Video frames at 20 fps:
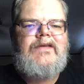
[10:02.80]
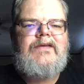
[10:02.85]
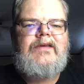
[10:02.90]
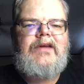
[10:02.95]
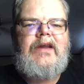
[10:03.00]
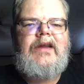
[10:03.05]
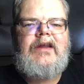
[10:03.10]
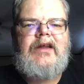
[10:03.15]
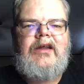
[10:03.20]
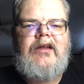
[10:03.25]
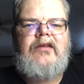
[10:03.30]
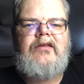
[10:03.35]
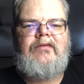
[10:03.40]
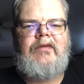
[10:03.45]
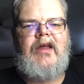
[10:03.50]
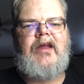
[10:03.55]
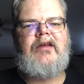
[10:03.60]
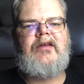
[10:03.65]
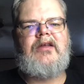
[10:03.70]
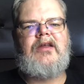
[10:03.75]
that
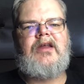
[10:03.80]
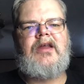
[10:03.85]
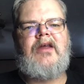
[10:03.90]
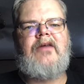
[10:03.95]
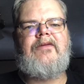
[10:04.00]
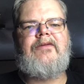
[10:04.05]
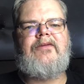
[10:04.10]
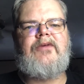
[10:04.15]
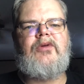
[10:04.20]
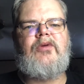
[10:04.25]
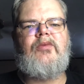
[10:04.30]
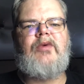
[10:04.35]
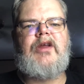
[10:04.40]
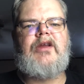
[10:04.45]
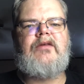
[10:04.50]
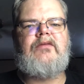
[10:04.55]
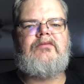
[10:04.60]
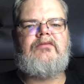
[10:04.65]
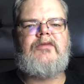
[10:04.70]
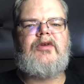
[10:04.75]
if
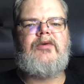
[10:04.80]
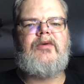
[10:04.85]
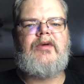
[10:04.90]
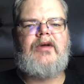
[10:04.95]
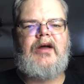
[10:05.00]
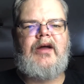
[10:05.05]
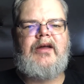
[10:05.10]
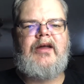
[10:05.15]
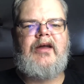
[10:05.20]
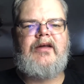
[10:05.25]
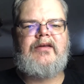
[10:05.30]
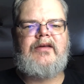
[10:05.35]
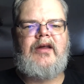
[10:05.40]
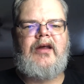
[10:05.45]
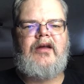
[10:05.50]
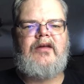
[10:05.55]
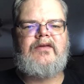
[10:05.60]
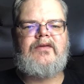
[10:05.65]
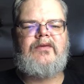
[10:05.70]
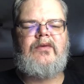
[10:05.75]
you got kicked
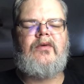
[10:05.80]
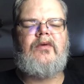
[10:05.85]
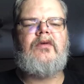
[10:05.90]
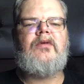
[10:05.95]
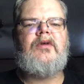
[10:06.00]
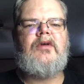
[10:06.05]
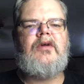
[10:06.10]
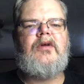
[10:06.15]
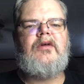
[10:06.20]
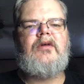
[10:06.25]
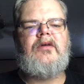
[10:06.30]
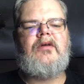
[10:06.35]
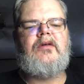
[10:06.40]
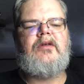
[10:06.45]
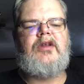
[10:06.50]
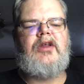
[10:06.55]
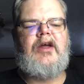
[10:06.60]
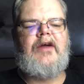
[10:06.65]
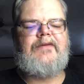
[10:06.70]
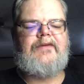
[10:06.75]
out of school,
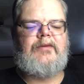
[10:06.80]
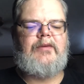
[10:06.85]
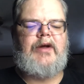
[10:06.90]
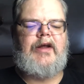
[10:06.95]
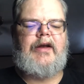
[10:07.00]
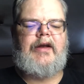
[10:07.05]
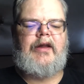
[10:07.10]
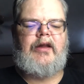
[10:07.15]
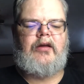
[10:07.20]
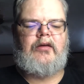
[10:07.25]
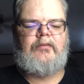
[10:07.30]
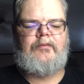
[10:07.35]
you have to write it down.